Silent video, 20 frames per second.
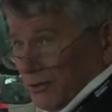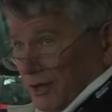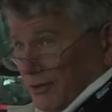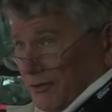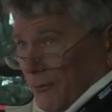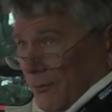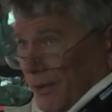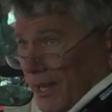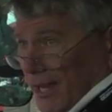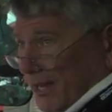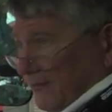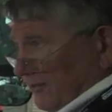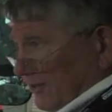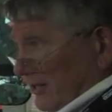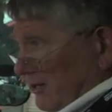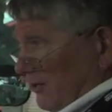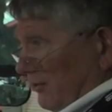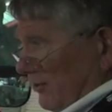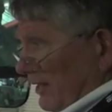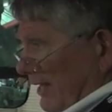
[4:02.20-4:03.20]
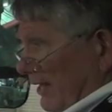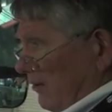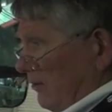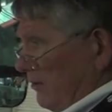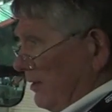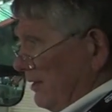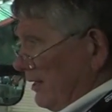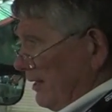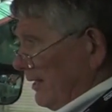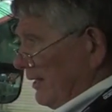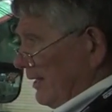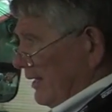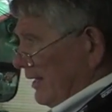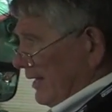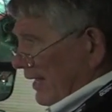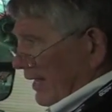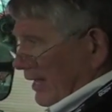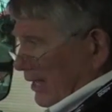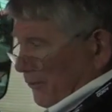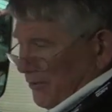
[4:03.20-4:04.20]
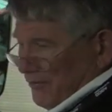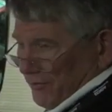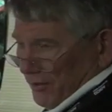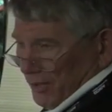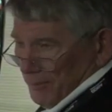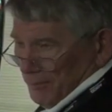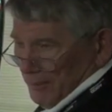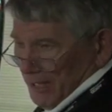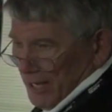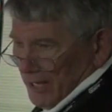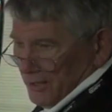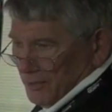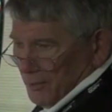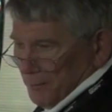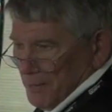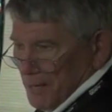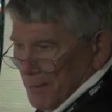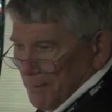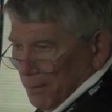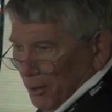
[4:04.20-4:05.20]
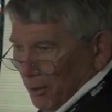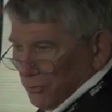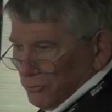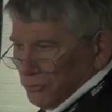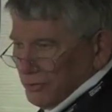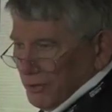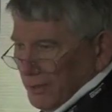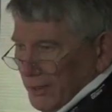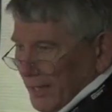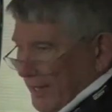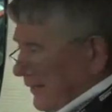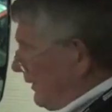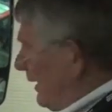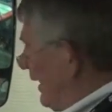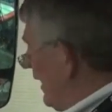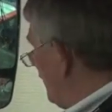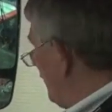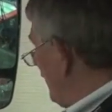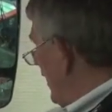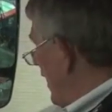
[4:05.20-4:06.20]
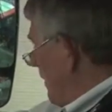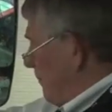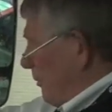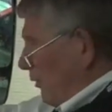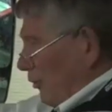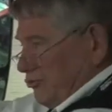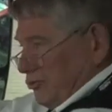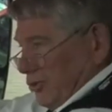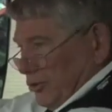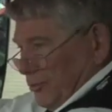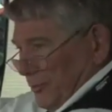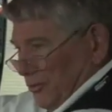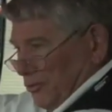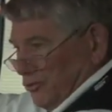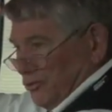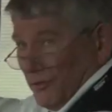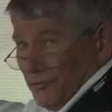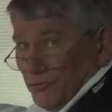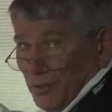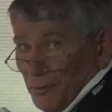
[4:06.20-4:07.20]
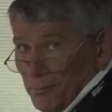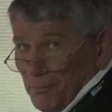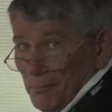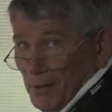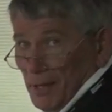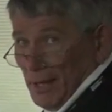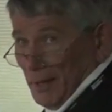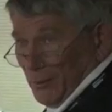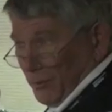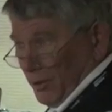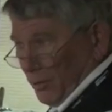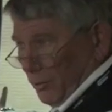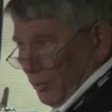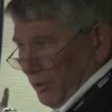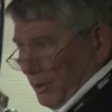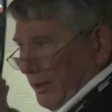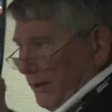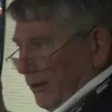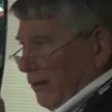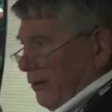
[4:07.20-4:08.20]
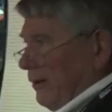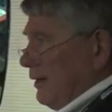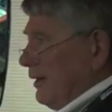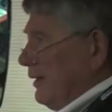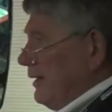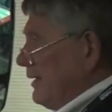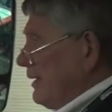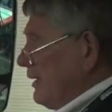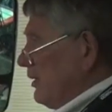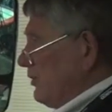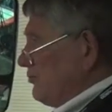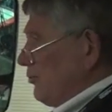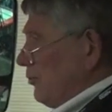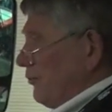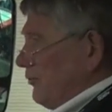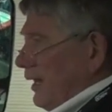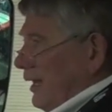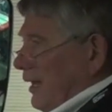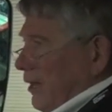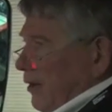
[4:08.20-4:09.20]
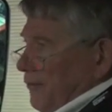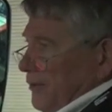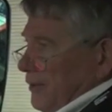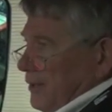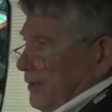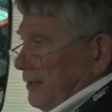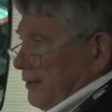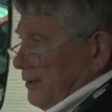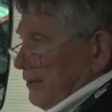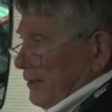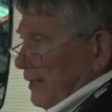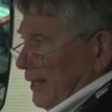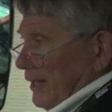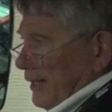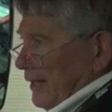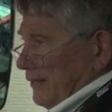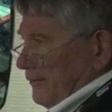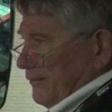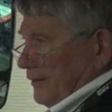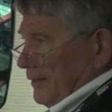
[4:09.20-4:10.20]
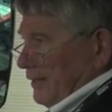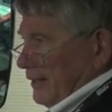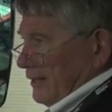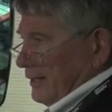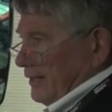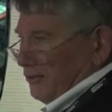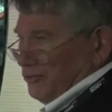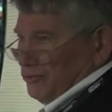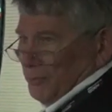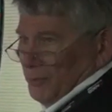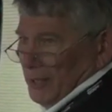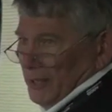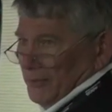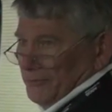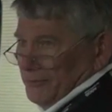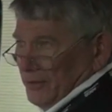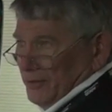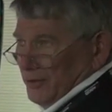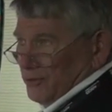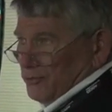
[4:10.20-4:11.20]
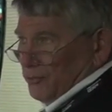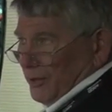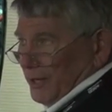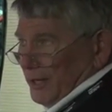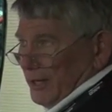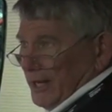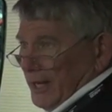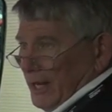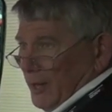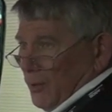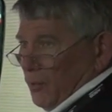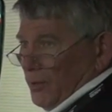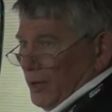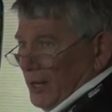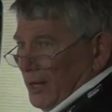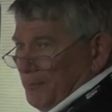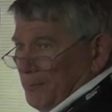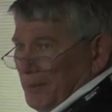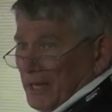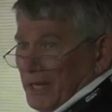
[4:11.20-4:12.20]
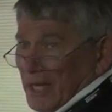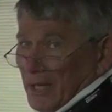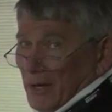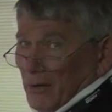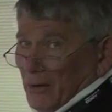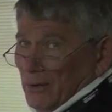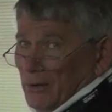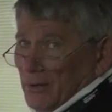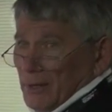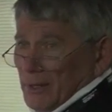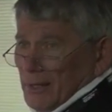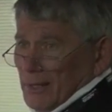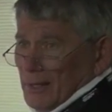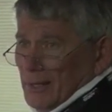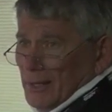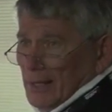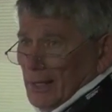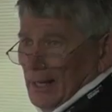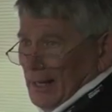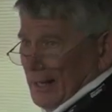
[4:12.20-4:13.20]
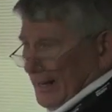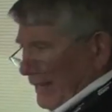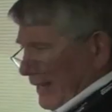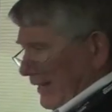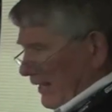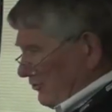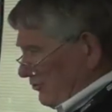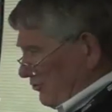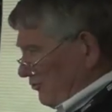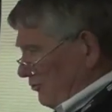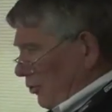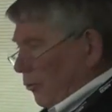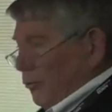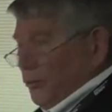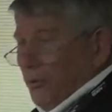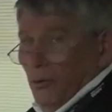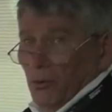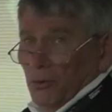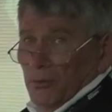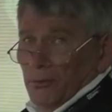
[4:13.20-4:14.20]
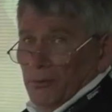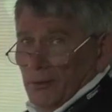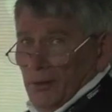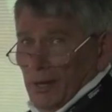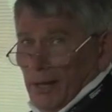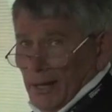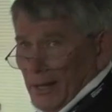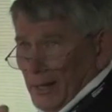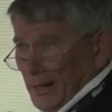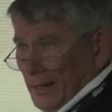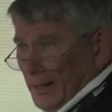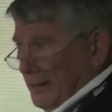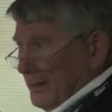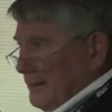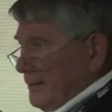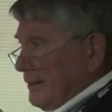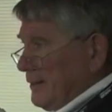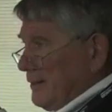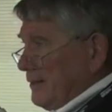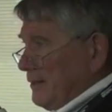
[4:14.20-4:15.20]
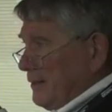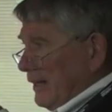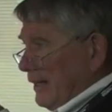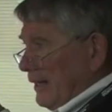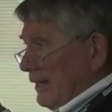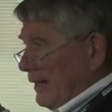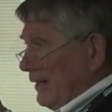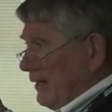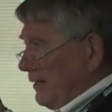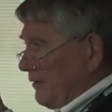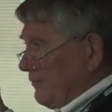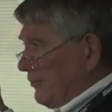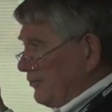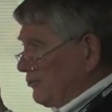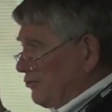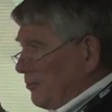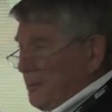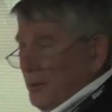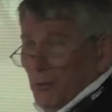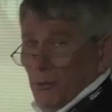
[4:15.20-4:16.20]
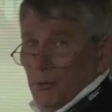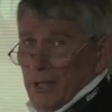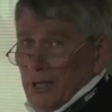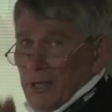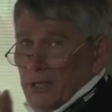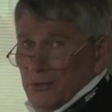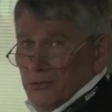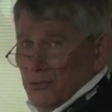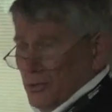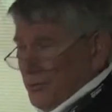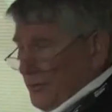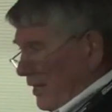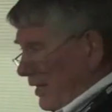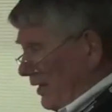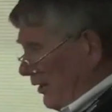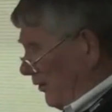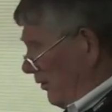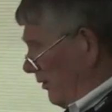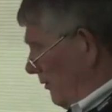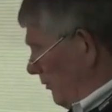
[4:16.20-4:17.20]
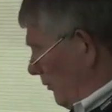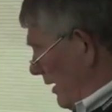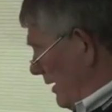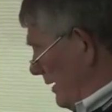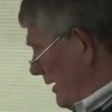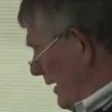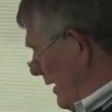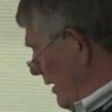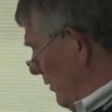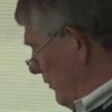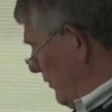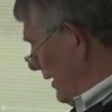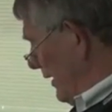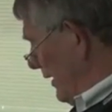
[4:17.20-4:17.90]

area that we have in here now. Uh, we've eliminated the B post, and now the A post has been shifted uh, rearward here. So now the, uh, the customer out there that's running a, a big header uh, has total uh, uh, visibility to the header right now